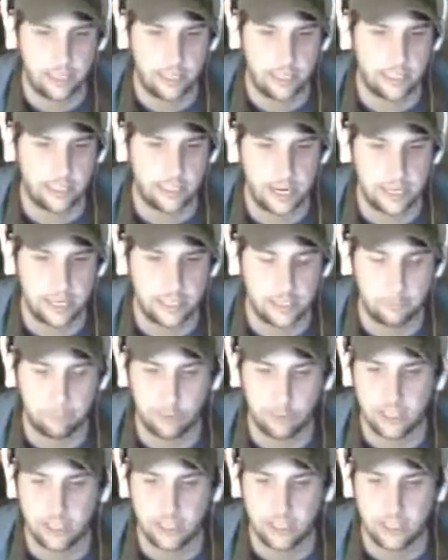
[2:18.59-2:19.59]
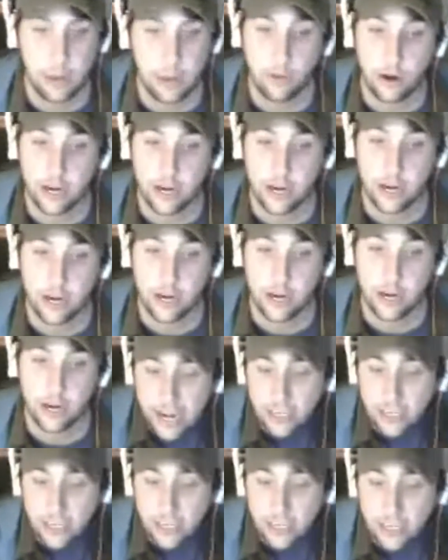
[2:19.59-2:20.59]
decided to put the game on
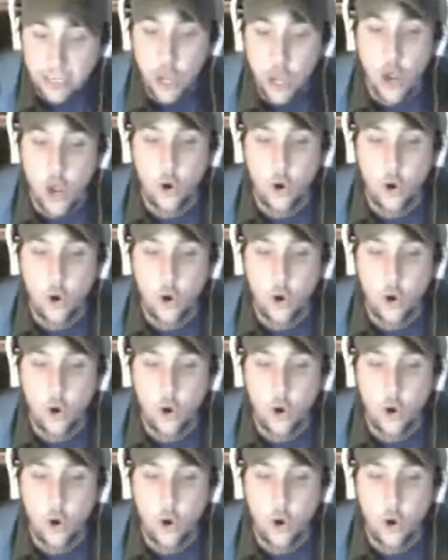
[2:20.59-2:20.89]
hiatus,